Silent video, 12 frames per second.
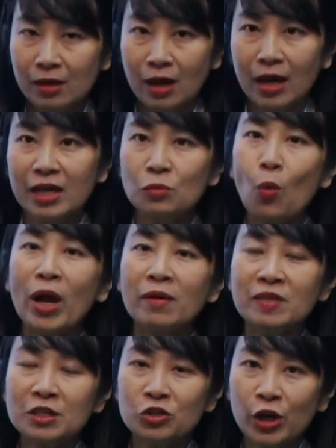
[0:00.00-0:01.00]
It's one of
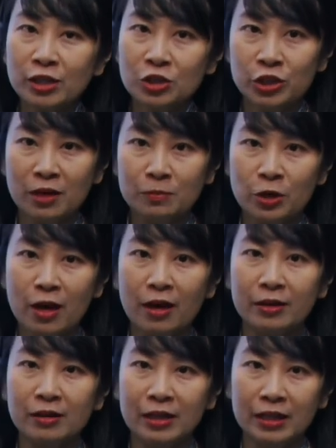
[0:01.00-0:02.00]
the strategy of
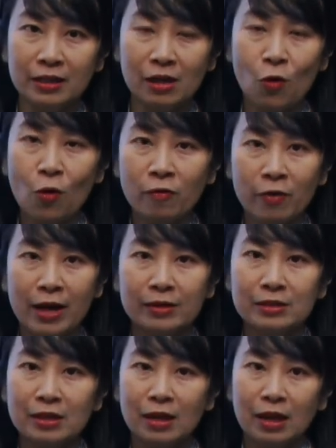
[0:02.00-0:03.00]
China in the long run
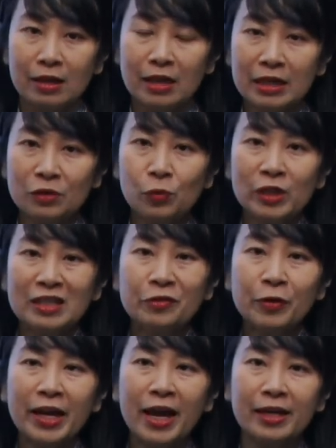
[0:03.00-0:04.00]
that it will
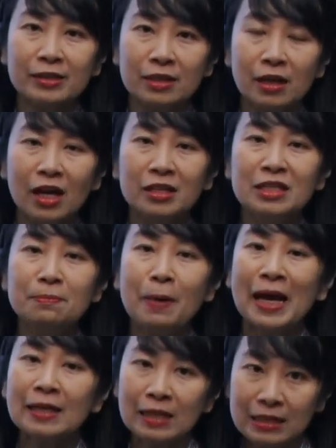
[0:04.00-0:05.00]
create a
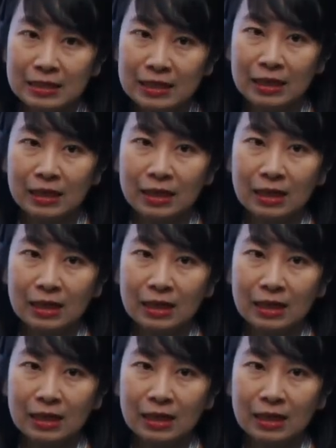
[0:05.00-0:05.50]
dependency